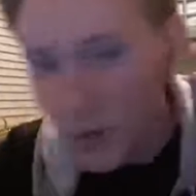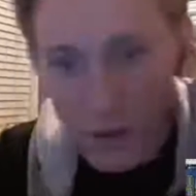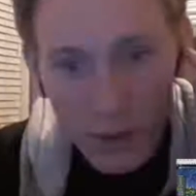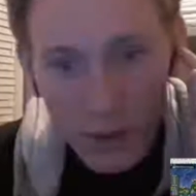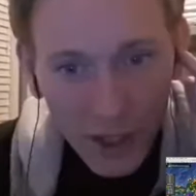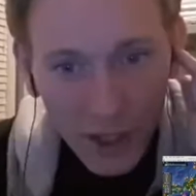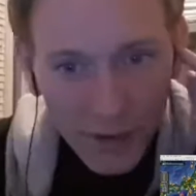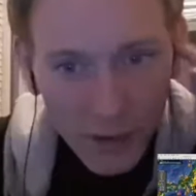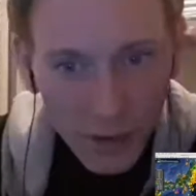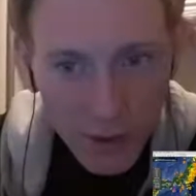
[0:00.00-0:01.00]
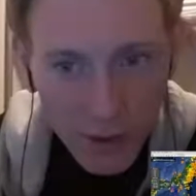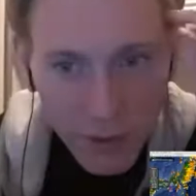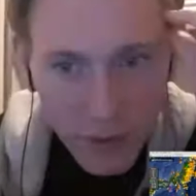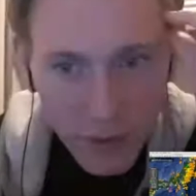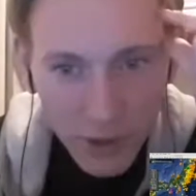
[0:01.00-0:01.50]
I don't have the
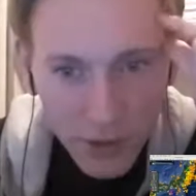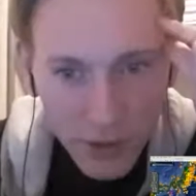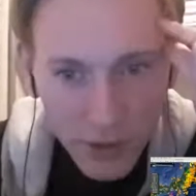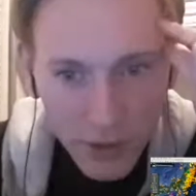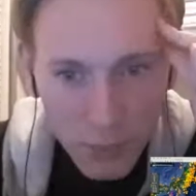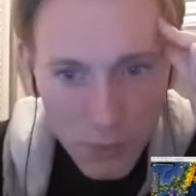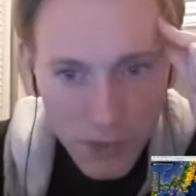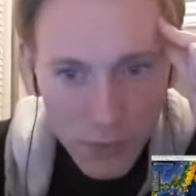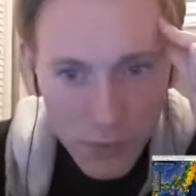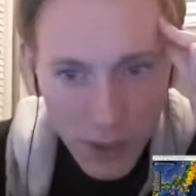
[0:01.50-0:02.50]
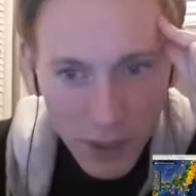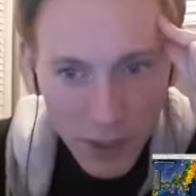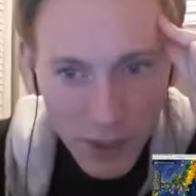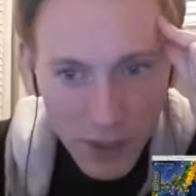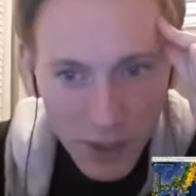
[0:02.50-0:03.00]
30 years plus, but I do
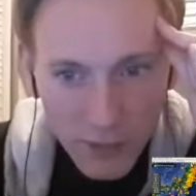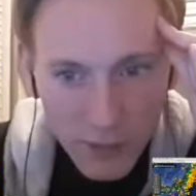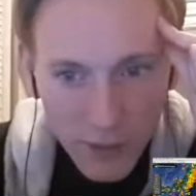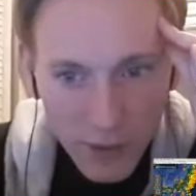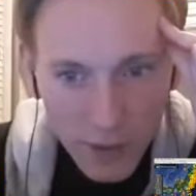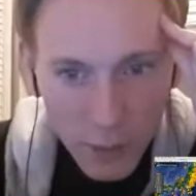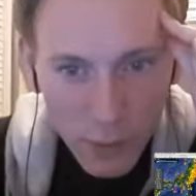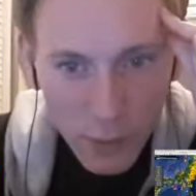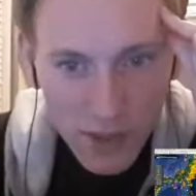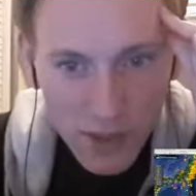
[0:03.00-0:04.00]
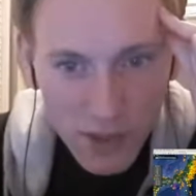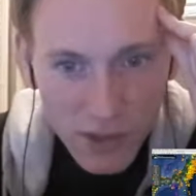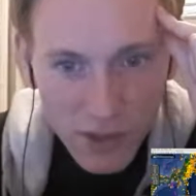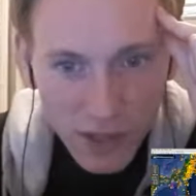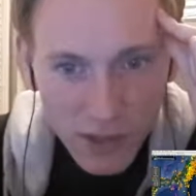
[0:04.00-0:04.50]
have other ones
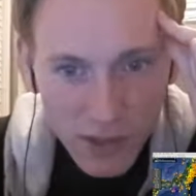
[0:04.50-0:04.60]
checked.